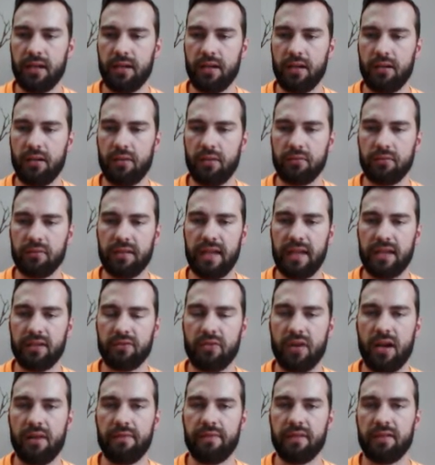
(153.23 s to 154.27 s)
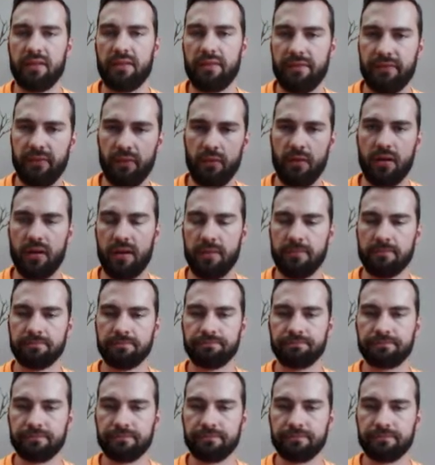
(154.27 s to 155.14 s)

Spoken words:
go leg drive into the floor.